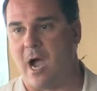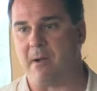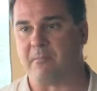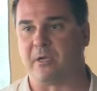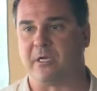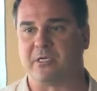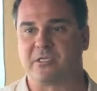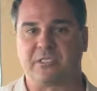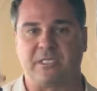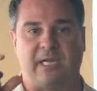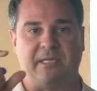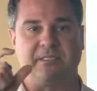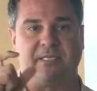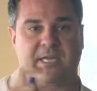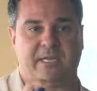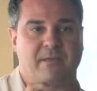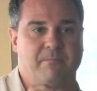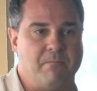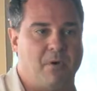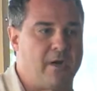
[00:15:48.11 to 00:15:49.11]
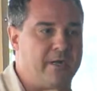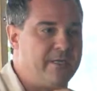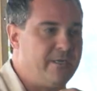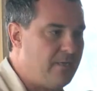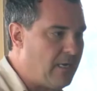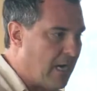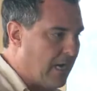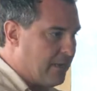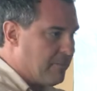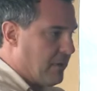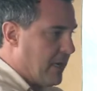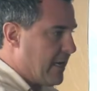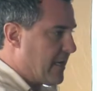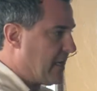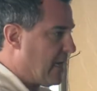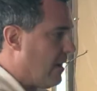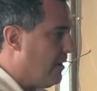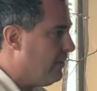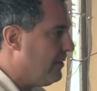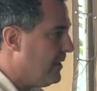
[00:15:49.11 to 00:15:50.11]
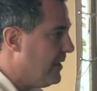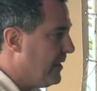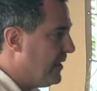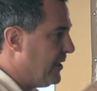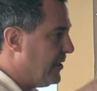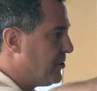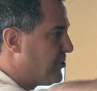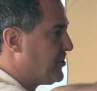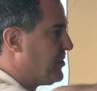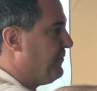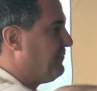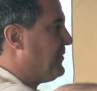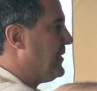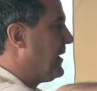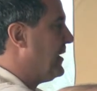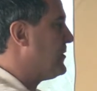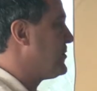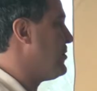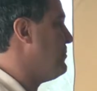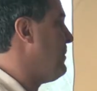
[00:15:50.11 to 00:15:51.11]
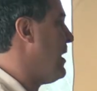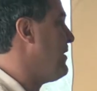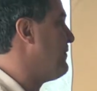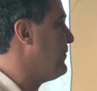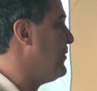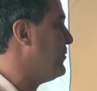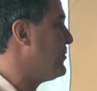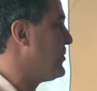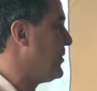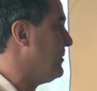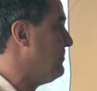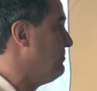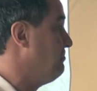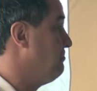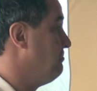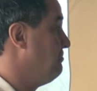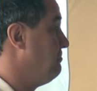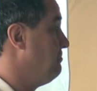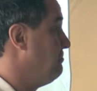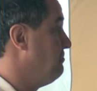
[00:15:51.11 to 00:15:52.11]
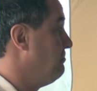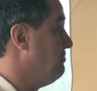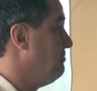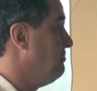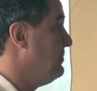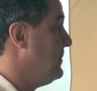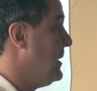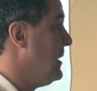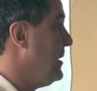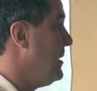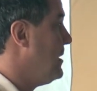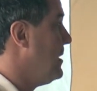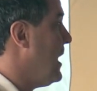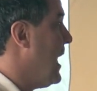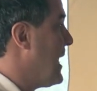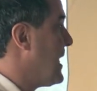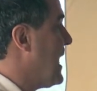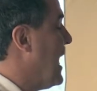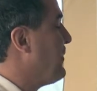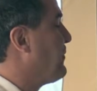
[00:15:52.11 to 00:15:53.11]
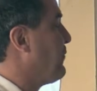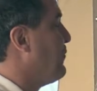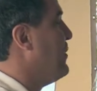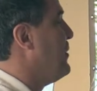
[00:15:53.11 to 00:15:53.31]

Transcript: I'm going to start taking money out of my account and shifting it to my future. I got